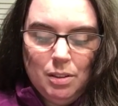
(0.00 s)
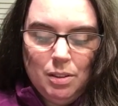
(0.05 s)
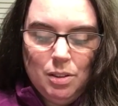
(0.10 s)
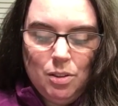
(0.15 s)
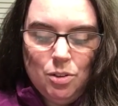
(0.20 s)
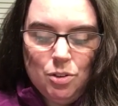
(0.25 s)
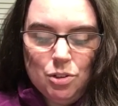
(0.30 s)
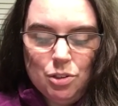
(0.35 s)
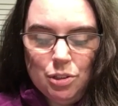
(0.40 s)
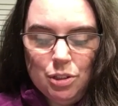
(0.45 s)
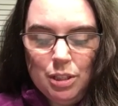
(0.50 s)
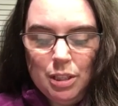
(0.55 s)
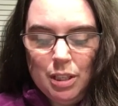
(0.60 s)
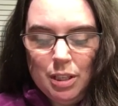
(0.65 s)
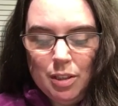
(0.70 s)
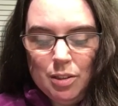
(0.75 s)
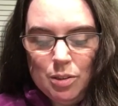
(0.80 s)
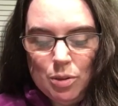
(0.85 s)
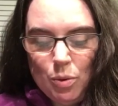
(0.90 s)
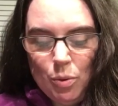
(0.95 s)
Usually
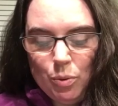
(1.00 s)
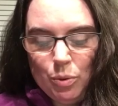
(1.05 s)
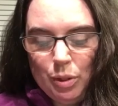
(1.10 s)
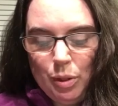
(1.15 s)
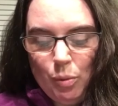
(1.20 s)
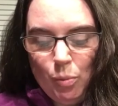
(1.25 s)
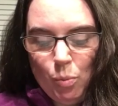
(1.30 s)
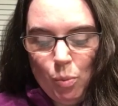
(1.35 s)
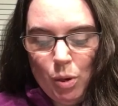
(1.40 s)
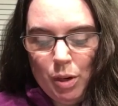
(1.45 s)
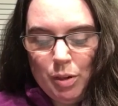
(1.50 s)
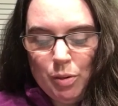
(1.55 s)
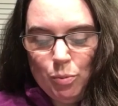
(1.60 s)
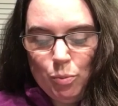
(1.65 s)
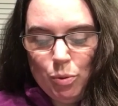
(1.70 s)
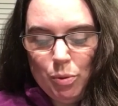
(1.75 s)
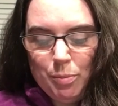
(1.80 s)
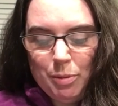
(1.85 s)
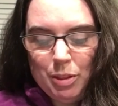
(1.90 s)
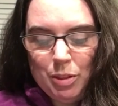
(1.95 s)
it's only one
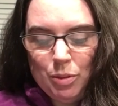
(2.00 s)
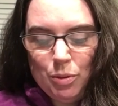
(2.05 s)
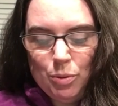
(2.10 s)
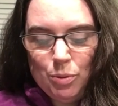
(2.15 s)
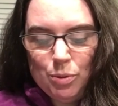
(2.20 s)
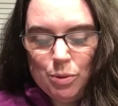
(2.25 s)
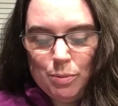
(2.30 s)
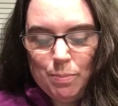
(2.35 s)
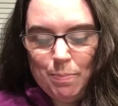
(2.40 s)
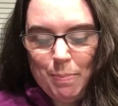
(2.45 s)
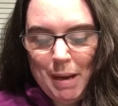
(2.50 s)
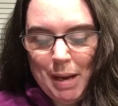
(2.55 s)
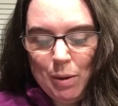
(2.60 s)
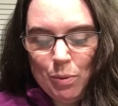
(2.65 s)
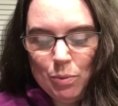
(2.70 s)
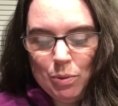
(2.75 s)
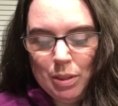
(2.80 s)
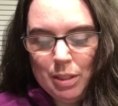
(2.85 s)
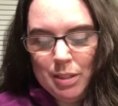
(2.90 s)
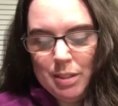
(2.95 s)
woman whose
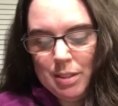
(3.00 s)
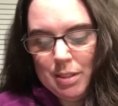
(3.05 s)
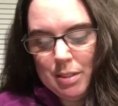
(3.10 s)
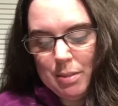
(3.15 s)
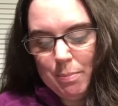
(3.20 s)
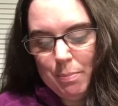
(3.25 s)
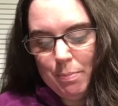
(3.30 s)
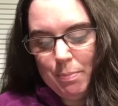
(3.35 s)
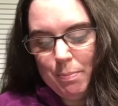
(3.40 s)
boundless